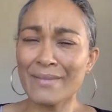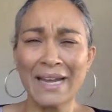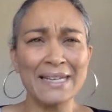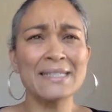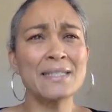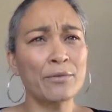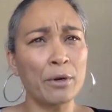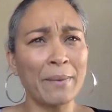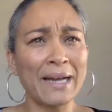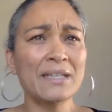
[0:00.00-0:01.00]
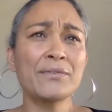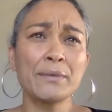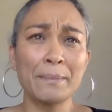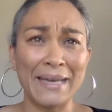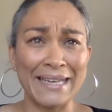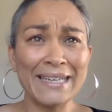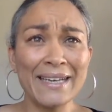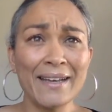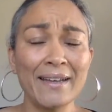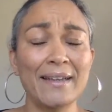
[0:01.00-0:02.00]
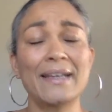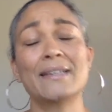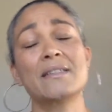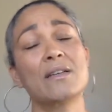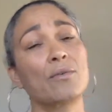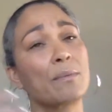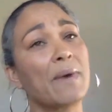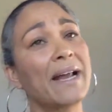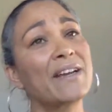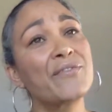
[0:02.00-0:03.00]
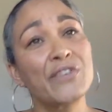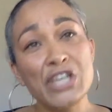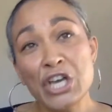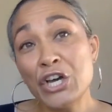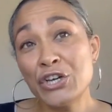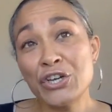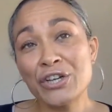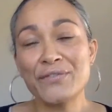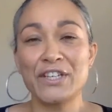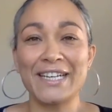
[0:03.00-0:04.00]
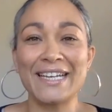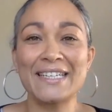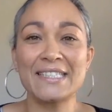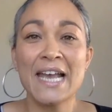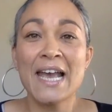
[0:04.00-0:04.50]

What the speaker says: And it's a reminder for me. It's a reminder for you if you need it.